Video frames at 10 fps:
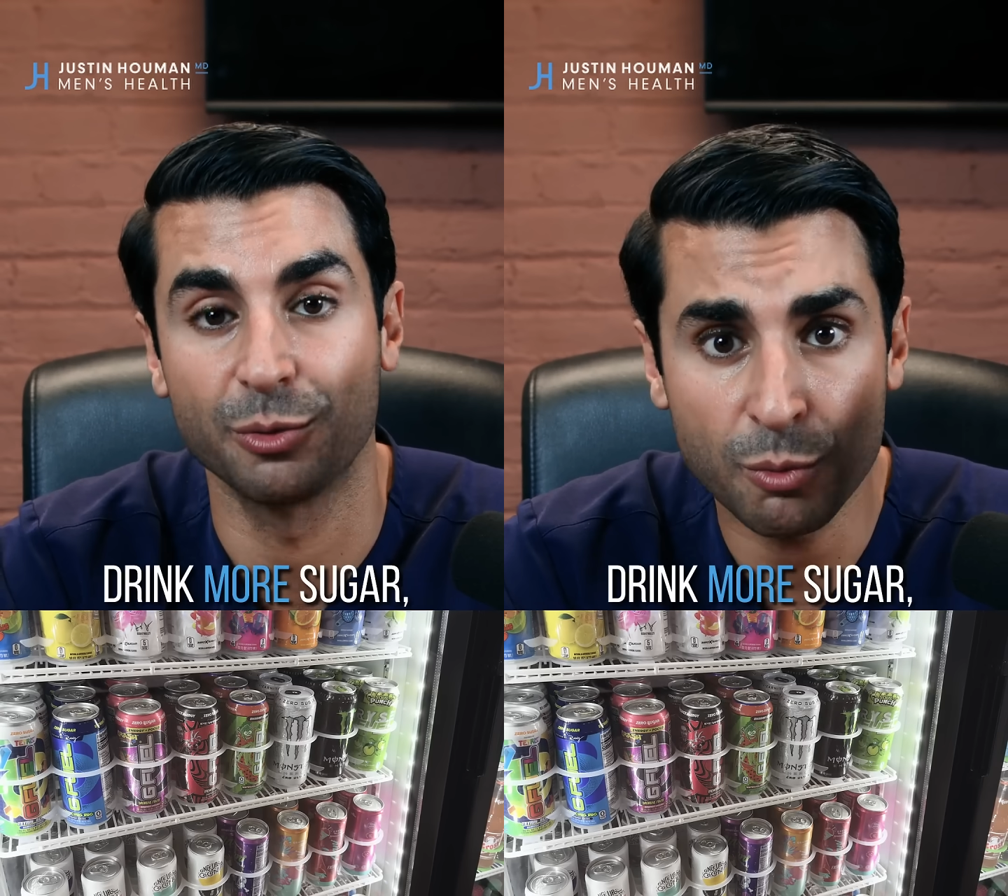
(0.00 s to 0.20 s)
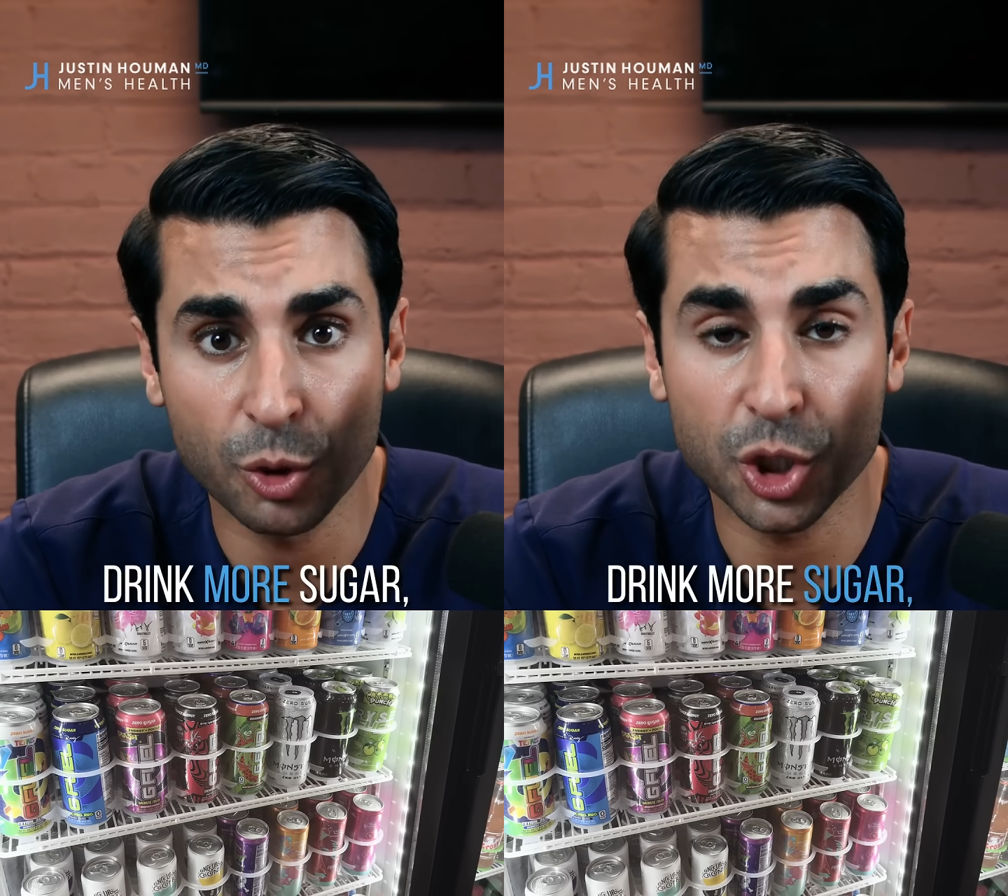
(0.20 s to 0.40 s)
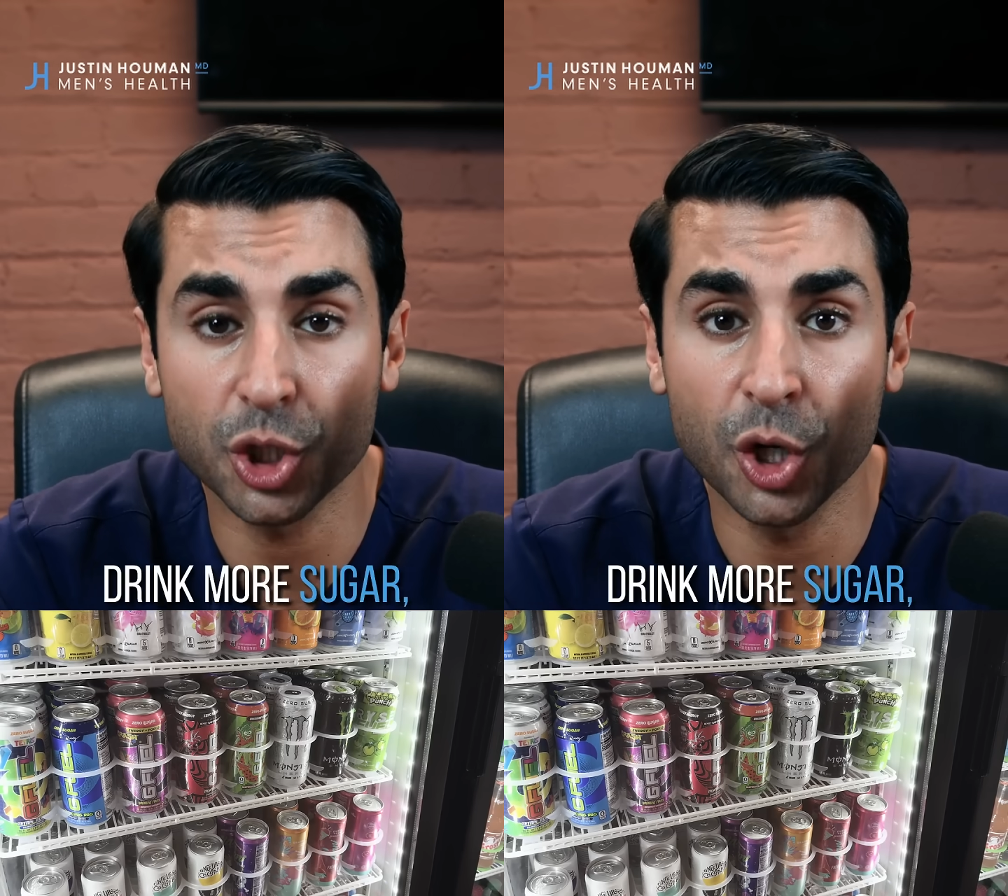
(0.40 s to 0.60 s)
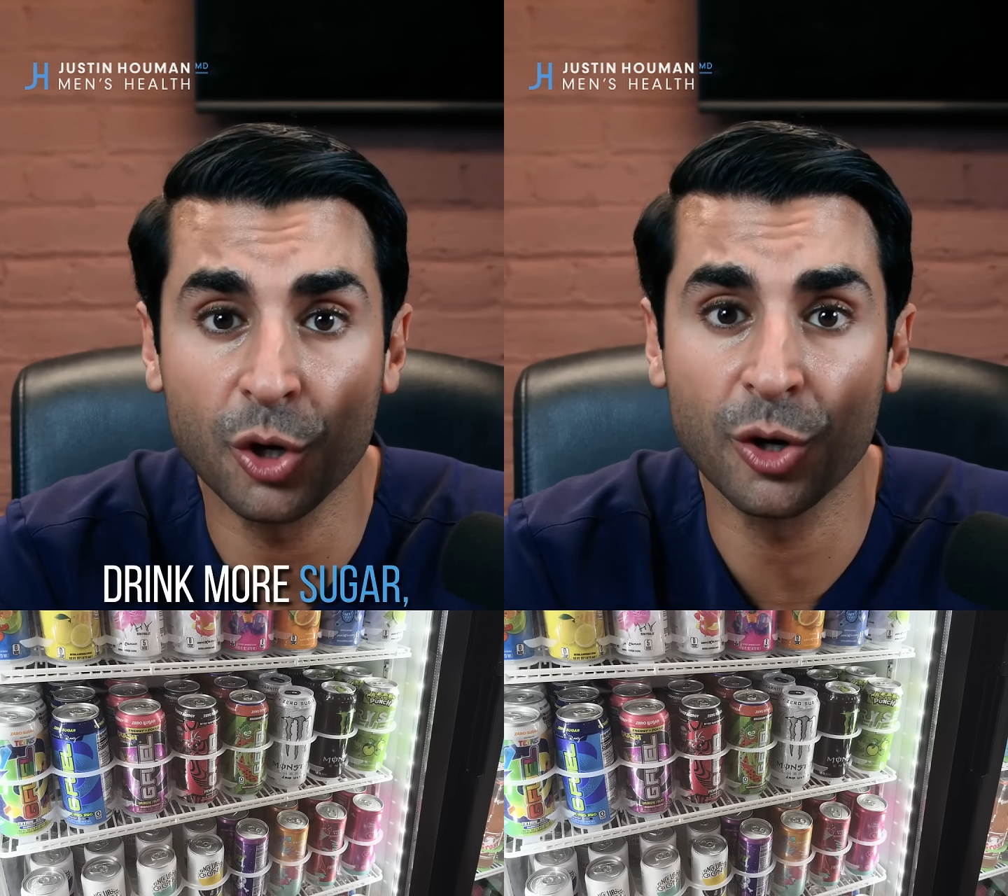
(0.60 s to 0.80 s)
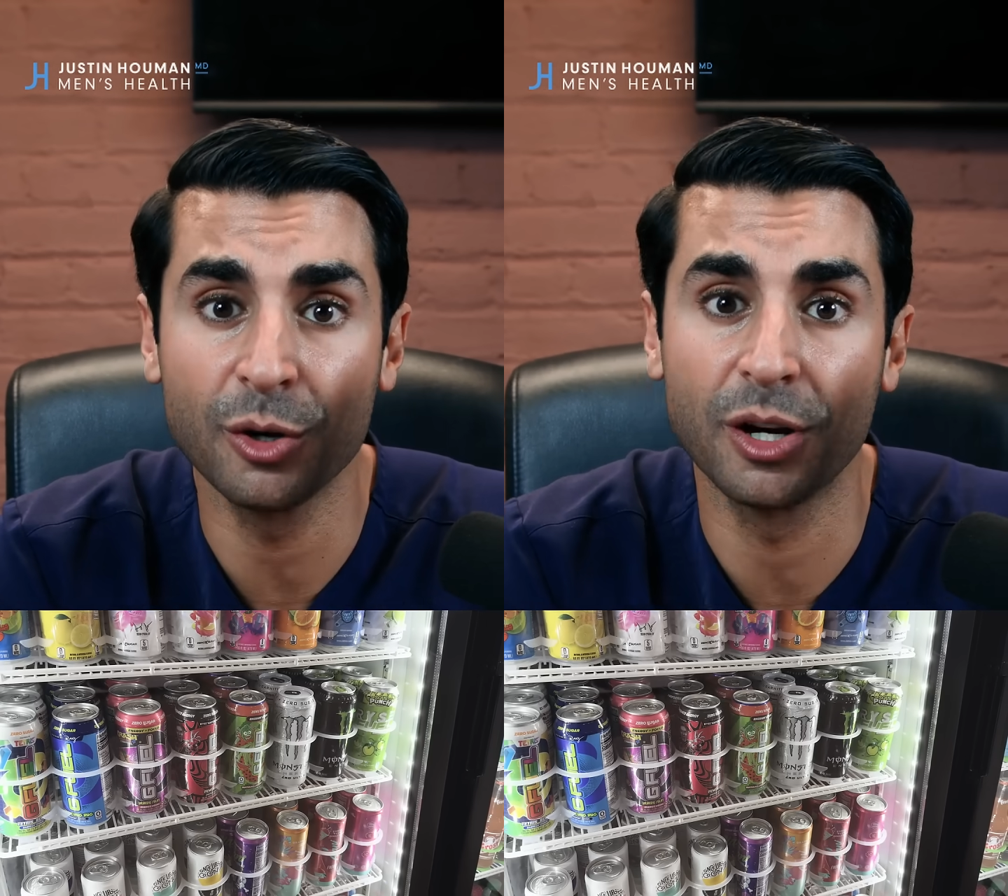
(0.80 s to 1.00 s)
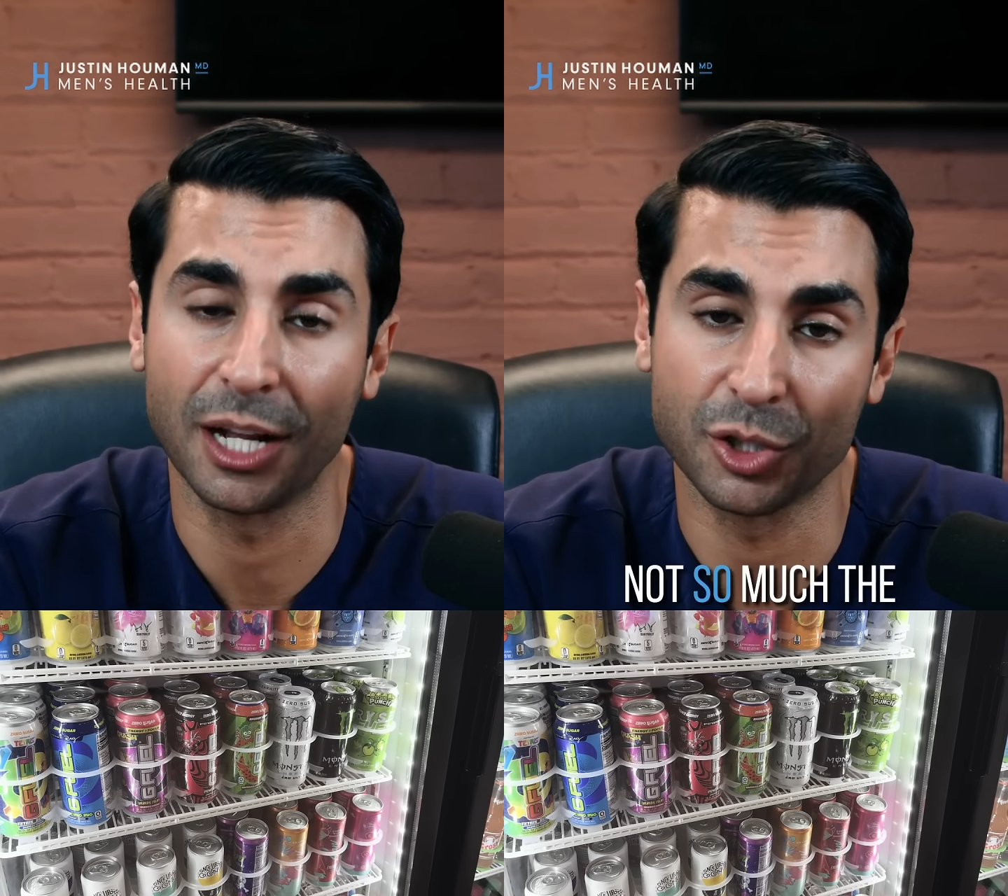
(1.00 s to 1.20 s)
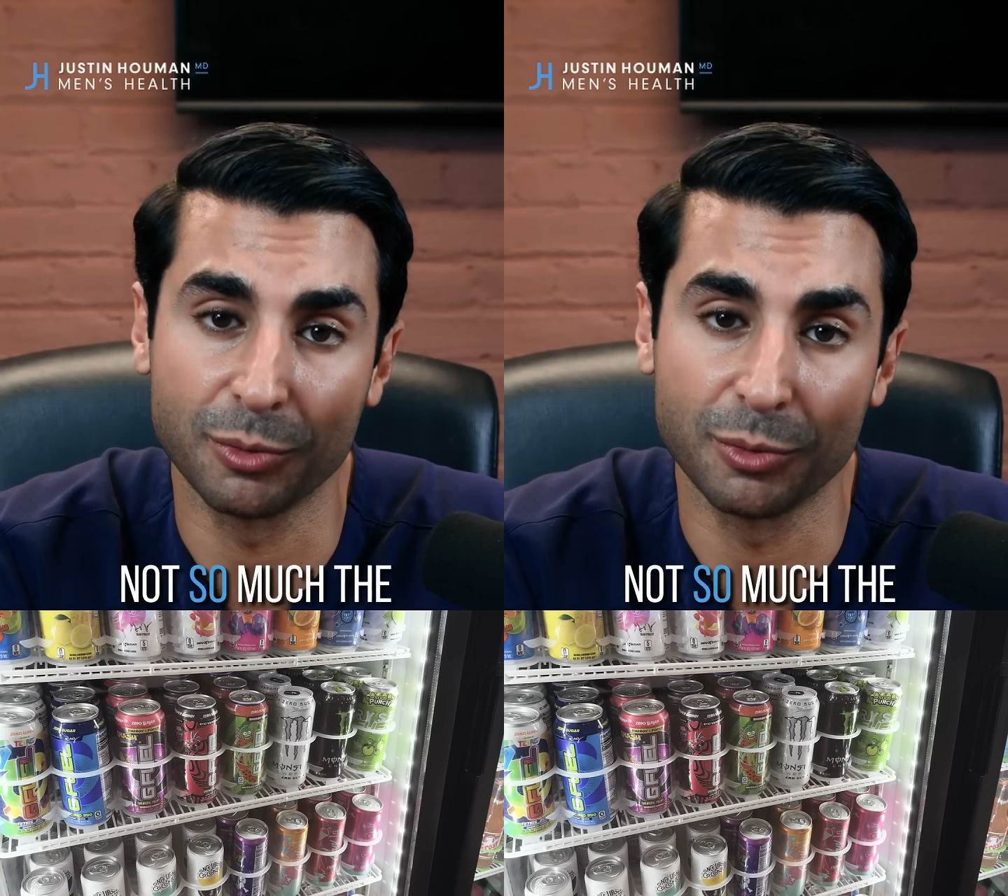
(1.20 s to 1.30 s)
more sugar, not so